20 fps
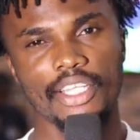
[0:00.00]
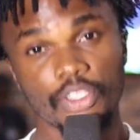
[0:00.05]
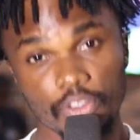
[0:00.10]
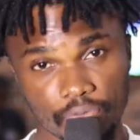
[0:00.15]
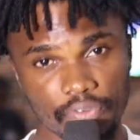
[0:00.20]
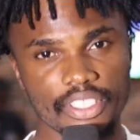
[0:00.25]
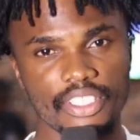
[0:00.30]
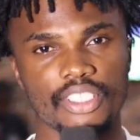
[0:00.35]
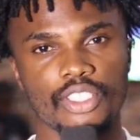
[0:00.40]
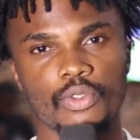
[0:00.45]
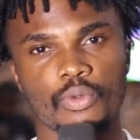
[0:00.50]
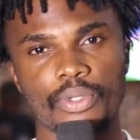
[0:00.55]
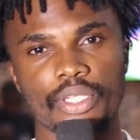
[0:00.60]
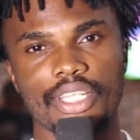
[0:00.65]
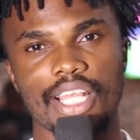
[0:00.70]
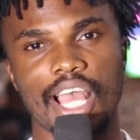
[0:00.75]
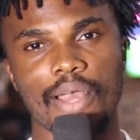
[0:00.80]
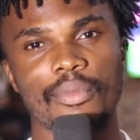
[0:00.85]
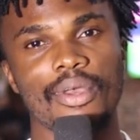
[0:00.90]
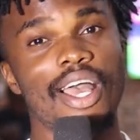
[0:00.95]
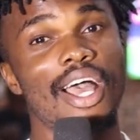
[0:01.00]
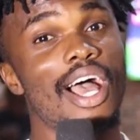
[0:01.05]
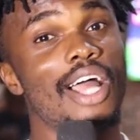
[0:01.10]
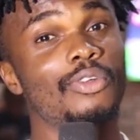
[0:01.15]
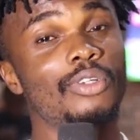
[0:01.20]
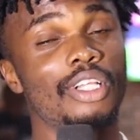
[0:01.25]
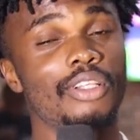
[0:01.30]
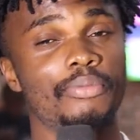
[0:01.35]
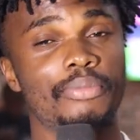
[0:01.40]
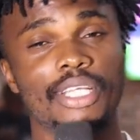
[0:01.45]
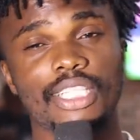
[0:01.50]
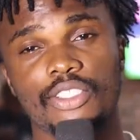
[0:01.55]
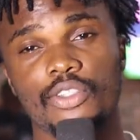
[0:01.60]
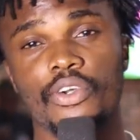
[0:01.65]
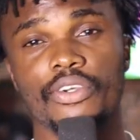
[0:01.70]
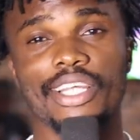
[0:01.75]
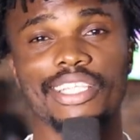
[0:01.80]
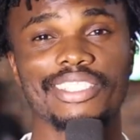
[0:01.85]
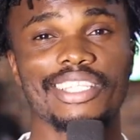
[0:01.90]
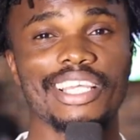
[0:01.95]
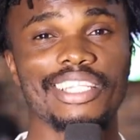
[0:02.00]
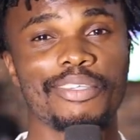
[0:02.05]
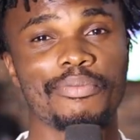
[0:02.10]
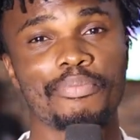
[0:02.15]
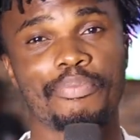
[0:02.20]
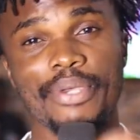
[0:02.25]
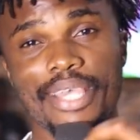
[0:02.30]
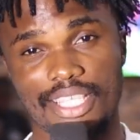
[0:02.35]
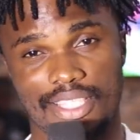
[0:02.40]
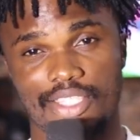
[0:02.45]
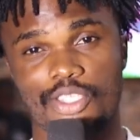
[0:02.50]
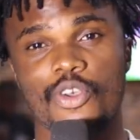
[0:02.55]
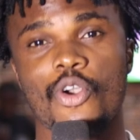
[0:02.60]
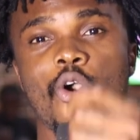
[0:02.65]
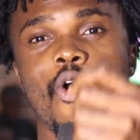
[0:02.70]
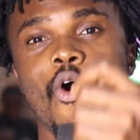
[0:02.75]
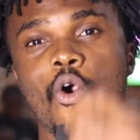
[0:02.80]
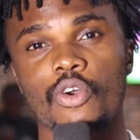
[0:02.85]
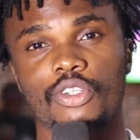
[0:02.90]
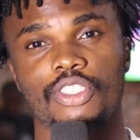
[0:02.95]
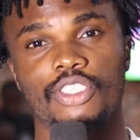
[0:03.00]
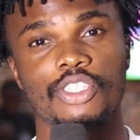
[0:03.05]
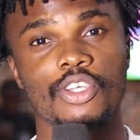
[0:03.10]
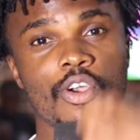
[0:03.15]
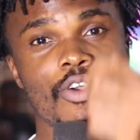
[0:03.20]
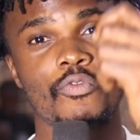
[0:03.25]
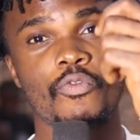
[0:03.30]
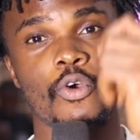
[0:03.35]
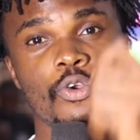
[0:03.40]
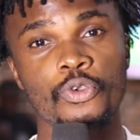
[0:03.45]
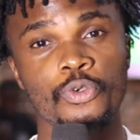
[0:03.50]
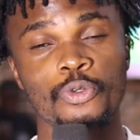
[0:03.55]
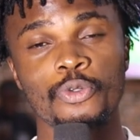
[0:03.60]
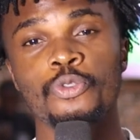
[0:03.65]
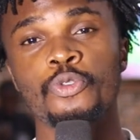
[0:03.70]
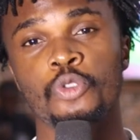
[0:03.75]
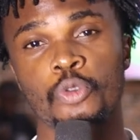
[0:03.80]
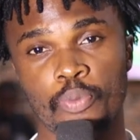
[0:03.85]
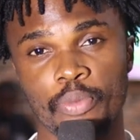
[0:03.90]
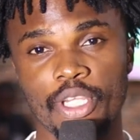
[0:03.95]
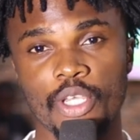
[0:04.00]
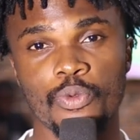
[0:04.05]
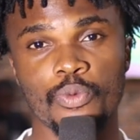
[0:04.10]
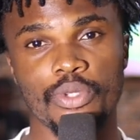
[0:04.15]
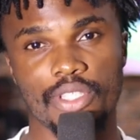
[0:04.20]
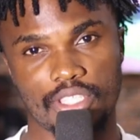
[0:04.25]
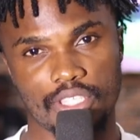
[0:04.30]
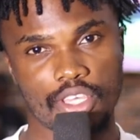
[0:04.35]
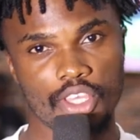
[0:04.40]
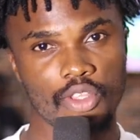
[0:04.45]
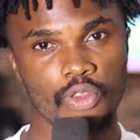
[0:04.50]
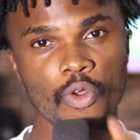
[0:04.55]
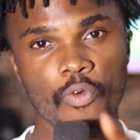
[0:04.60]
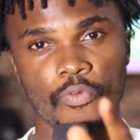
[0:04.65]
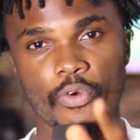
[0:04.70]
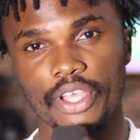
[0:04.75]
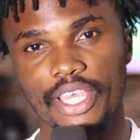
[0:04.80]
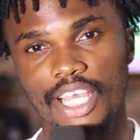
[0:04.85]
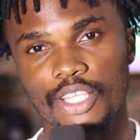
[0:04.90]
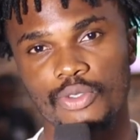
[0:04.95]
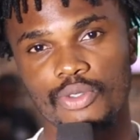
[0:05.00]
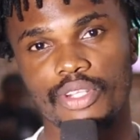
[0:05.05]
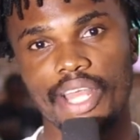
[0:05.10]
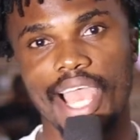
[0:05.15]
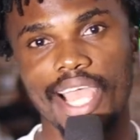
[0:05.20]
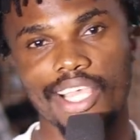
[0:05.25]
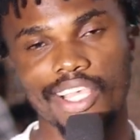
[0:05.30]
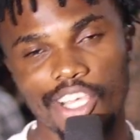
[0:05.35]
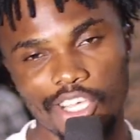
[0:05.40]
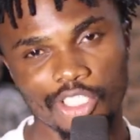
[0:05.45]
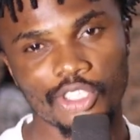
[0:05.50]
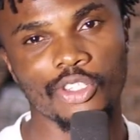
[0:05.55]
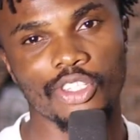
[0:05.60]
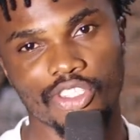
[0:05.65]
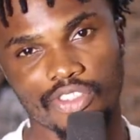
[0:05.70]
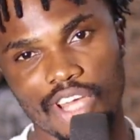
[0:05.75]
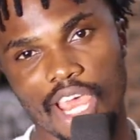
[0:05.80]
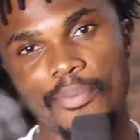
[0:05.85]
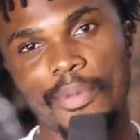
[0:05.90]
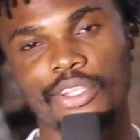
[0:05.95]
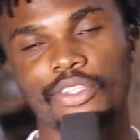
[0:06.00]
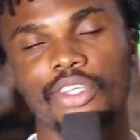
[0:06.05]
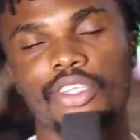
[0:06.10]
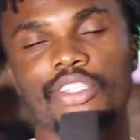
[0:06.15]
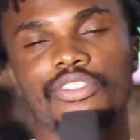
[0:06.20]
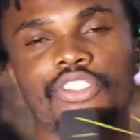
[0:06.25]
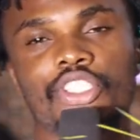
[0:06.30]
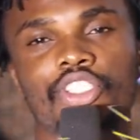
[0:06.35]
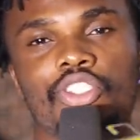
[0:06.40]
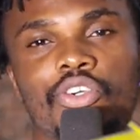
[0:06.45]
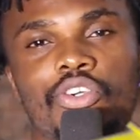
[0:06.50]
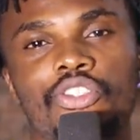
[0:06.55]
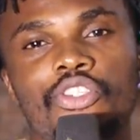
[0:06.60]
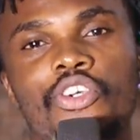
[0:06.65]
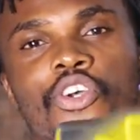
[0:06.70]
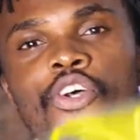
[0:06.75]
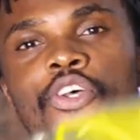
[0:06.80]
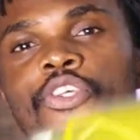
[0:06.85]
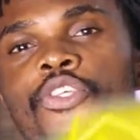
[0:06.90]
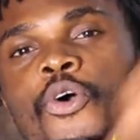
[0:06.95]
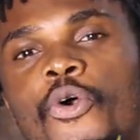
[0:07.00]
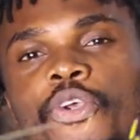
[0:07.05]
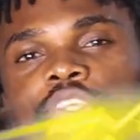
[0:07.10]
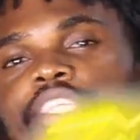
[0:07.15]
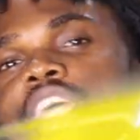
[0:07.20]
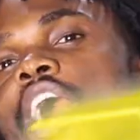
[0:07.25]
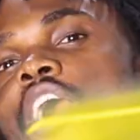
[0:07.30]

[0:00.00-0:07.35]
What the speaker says: If you still win now, and well, Bet Correct get the best odds for you to play with. Don't forget to like, subscribe, and turn on notifications. So it's